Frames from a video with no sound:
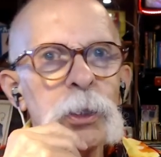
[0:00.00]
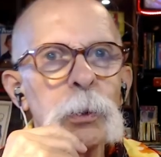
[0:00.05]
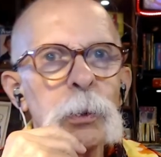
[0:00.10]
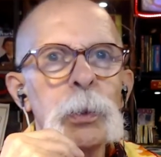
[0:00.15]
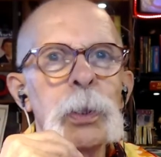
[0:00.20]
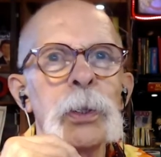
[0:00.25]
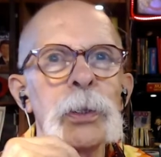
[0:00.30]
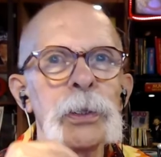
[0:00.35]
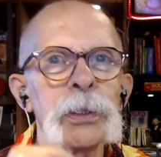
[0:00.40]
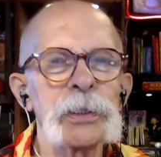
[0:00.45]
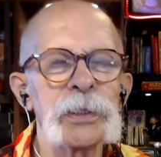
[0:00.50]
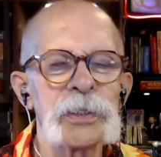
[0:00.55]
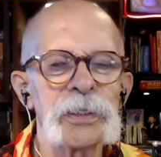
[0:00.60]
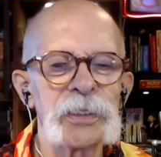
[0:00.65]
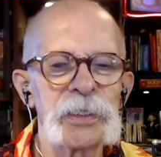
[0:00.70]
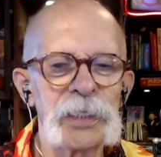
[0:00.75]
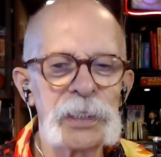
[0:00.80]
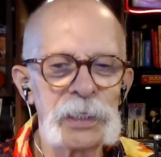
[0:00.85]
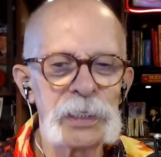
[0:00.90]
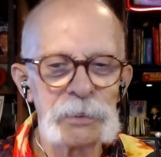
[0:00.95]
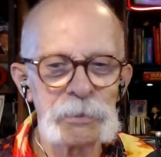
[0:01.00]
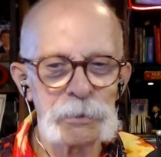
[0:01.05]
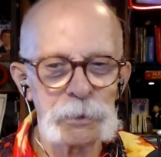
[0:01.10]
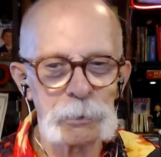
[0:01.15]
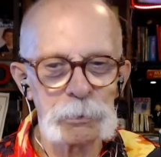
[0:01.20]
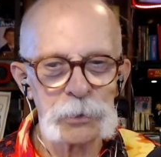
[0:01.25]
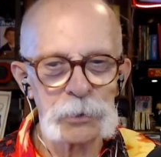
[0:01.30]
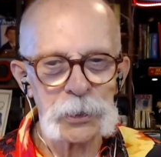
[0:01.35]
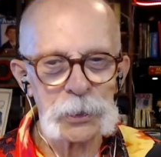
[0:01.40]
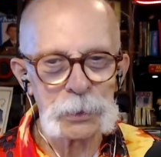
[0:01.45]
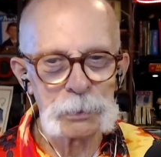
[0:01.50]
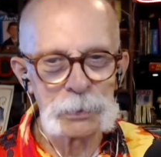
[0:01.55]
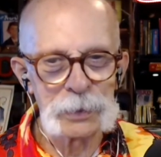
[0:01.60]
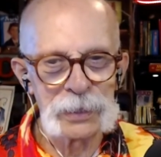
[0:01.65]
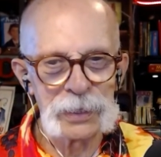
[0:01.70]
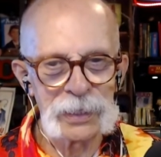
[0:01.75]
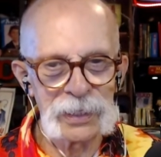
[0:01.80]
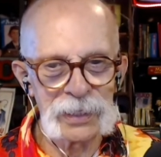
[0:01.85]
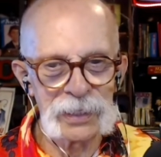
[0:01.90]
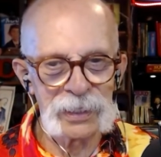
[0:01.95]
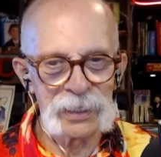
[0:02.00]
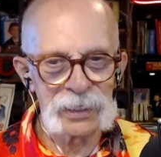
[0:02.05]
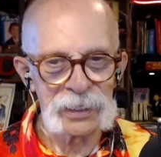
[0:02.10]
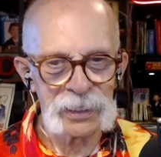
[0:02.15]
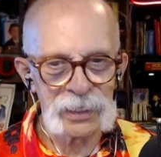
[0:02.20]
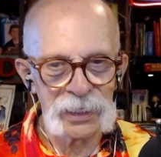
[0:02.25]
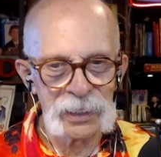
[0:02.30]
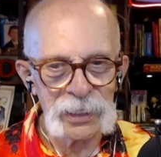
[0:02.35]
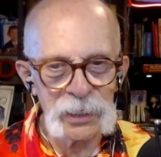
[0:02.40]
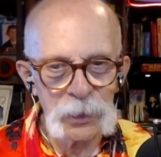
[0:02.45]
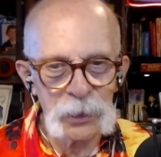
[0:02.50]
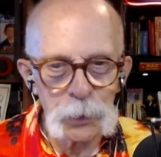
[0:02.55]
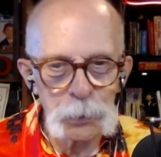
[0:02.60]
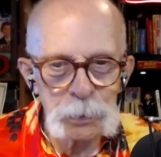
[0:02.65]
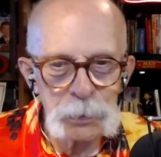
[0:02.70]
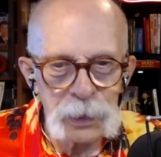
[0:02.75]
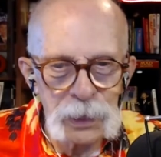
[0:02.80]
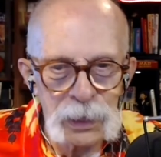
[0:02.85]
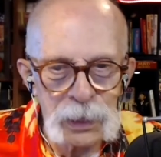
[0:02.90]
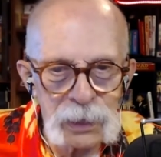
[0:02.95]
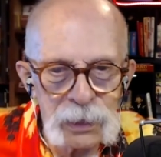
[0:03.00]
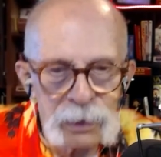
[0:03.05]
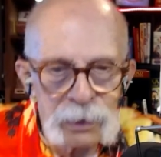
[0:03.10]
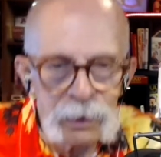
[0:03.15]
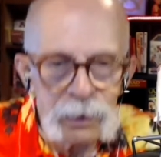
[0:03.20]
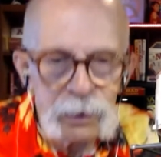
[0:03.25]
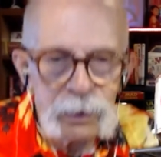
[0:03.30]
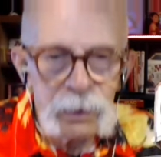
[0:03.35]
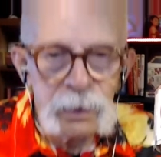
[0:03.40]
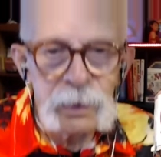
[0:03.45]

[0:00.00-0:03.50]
of the world scene from Terminator. Oh, I hope not. Huh?